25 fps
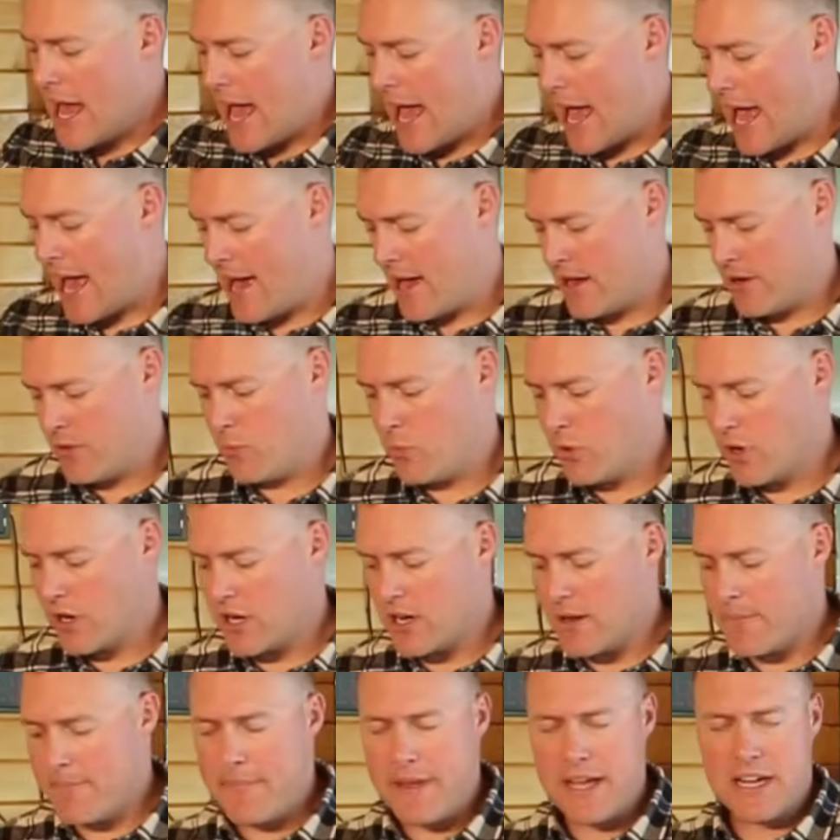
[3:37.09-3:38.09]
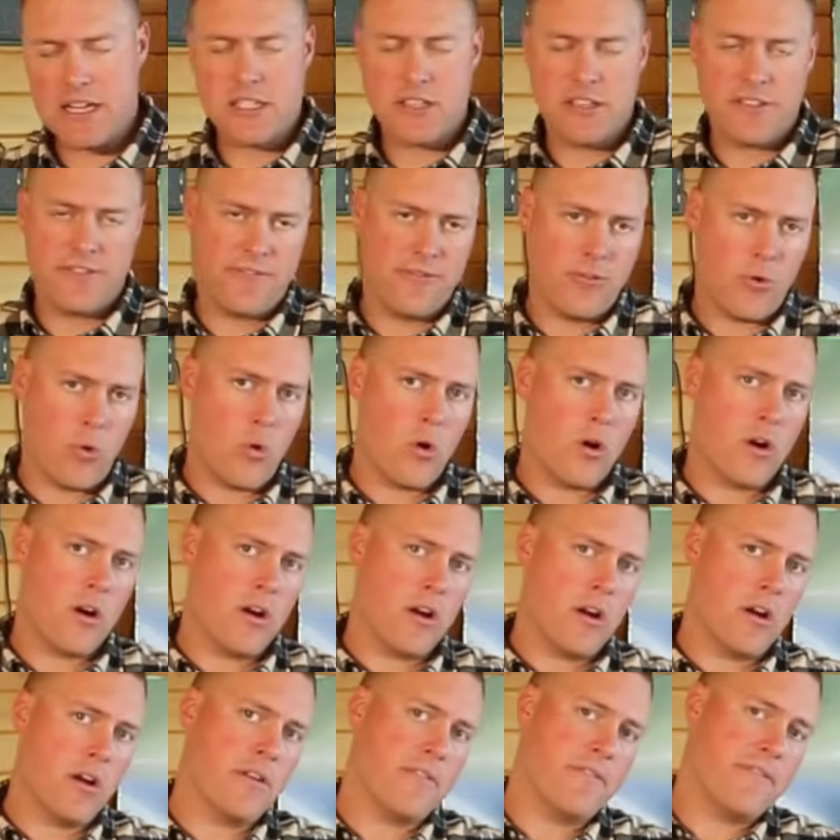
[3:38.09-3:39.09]
And we're gonna mix
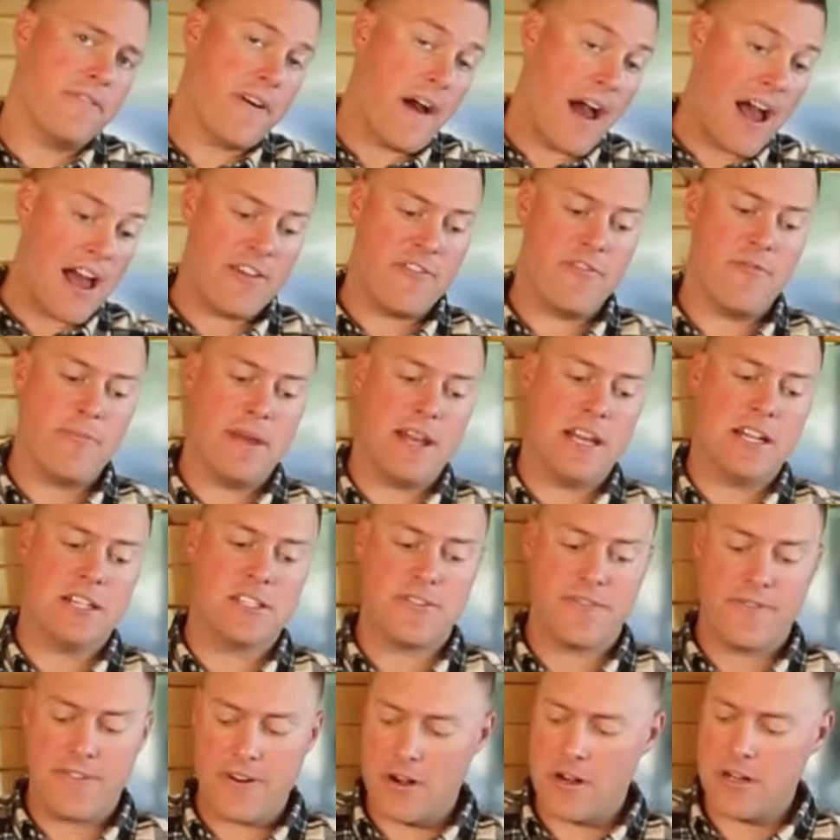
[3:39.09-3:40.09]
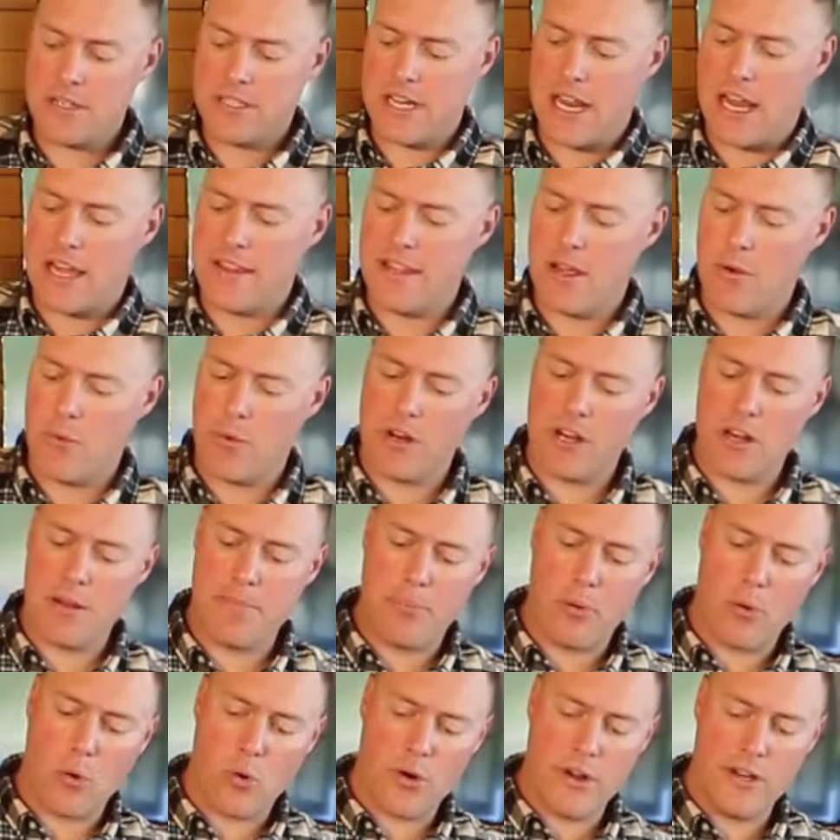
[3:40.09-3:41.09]
for five minutes first, and then we're gonna
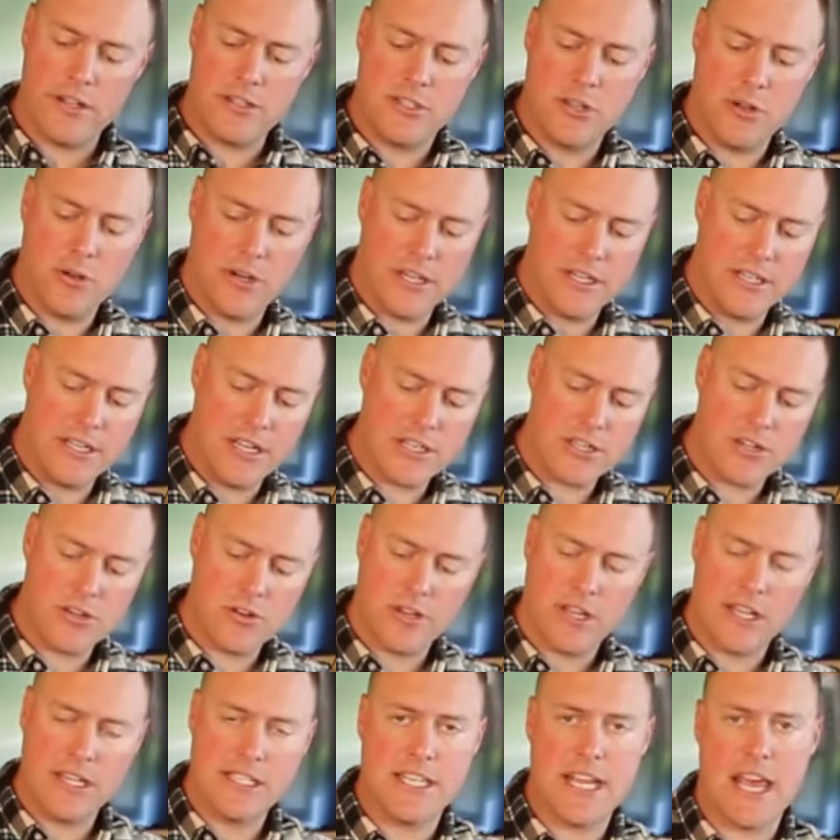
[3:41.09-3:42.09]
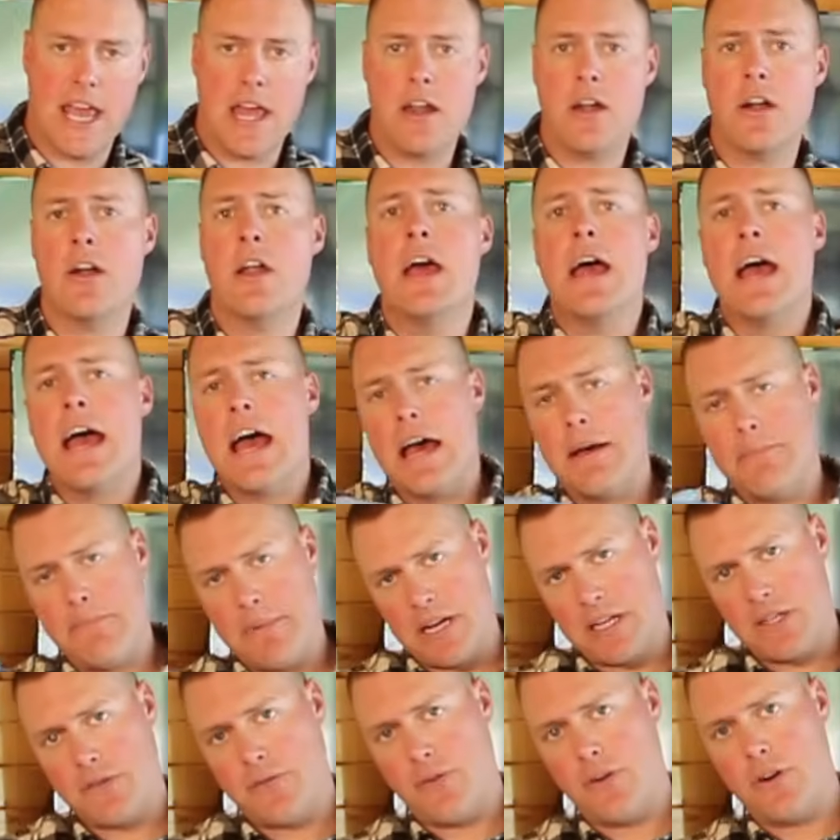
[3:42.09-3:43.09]
pour into an additional container and
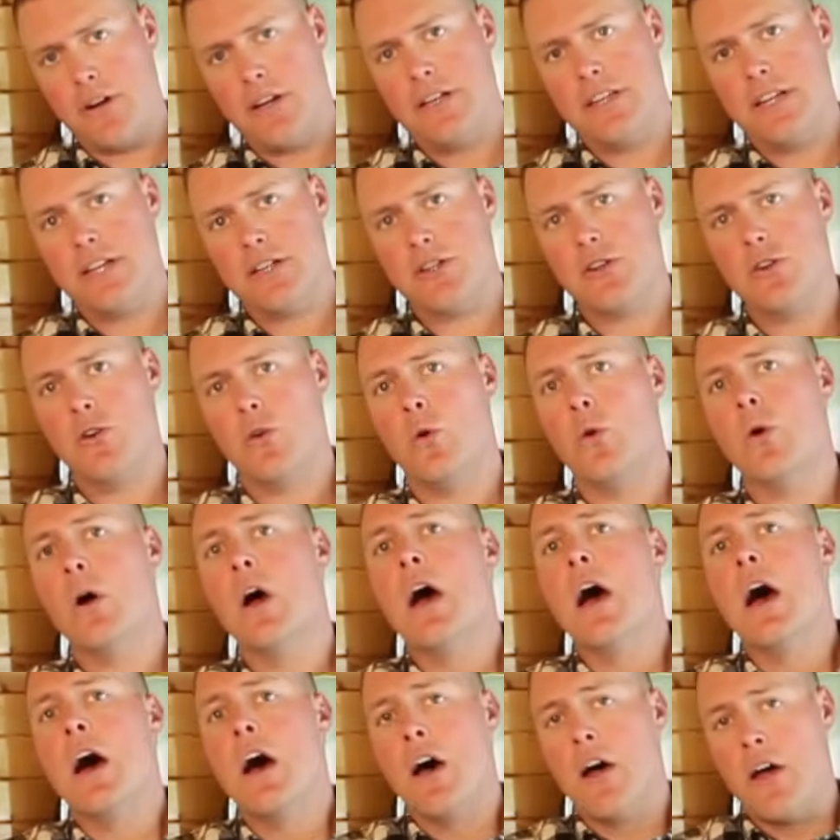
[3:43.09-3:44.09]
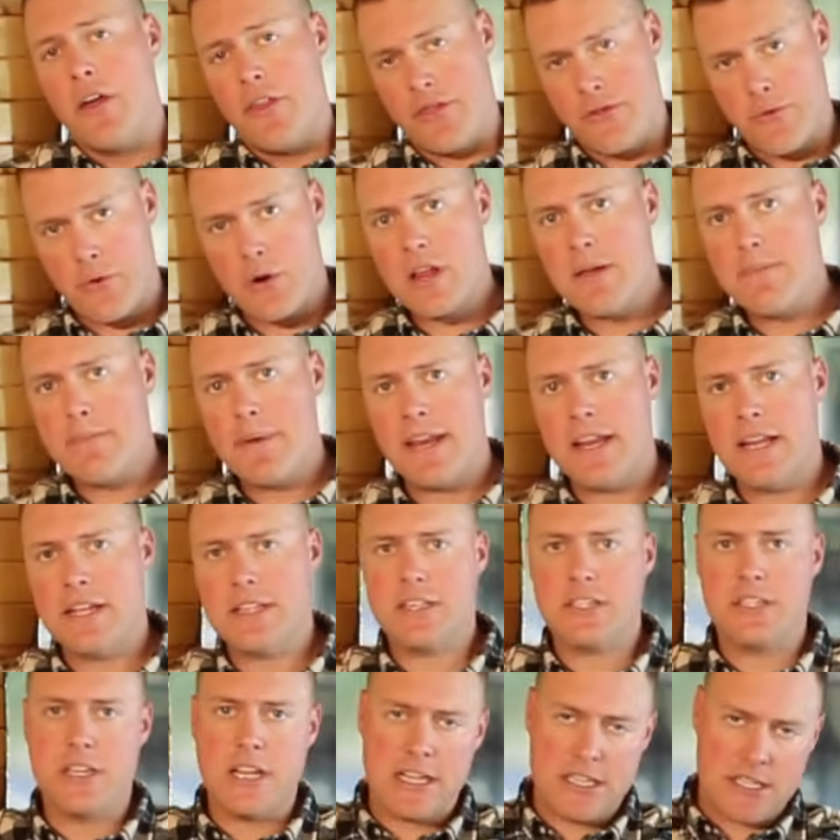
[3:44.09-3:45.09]
mix for an additional three
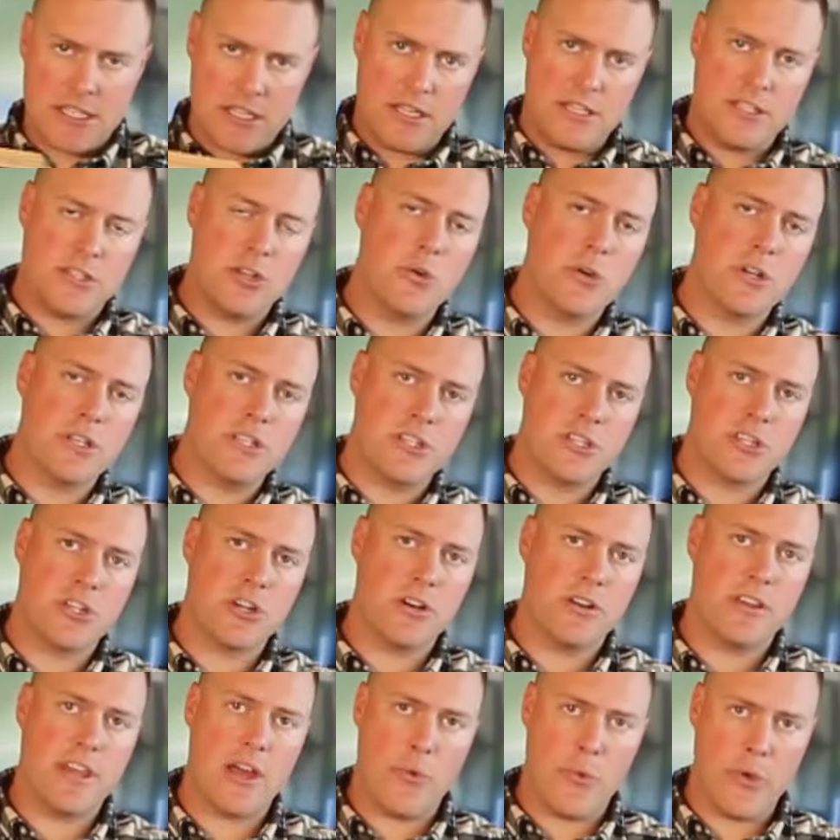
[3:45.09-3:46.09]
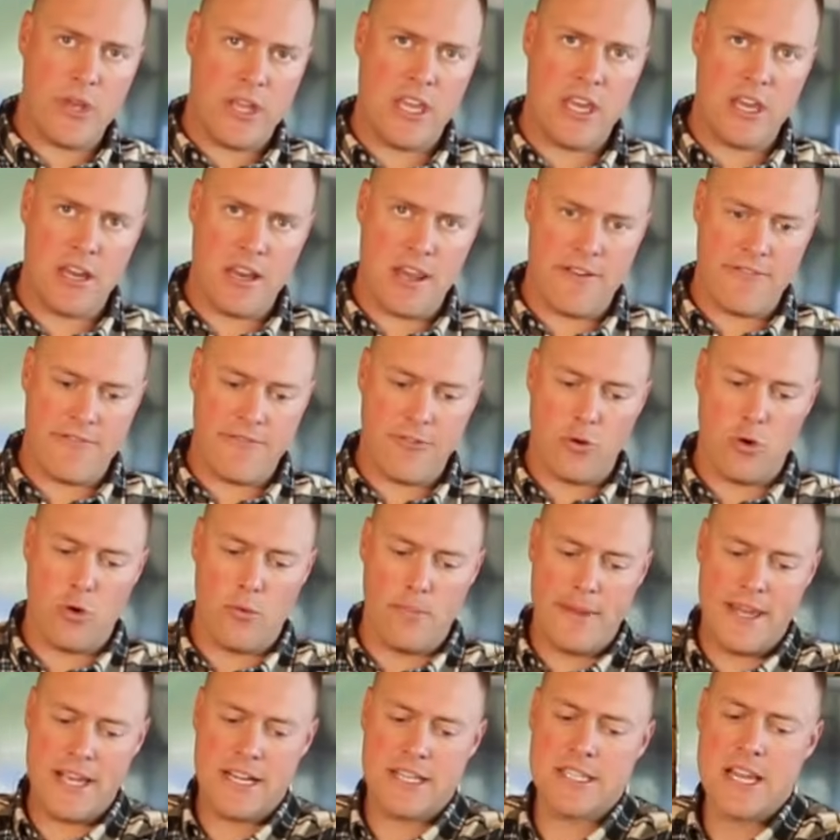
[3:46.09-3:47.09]
minutes just to ensure that we get a full
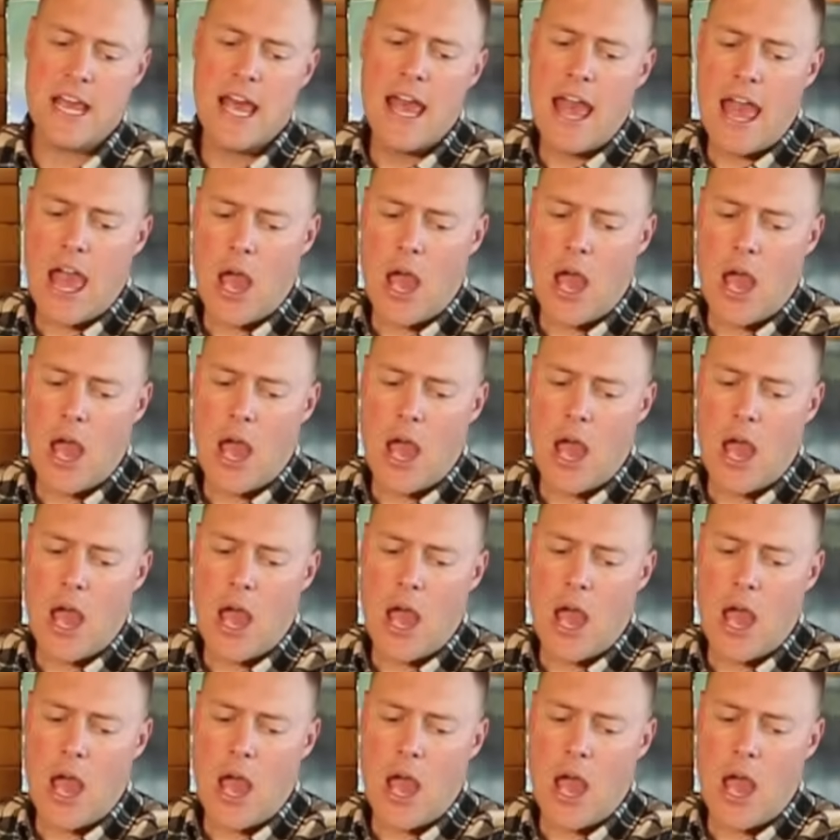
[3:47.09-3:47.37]
mix.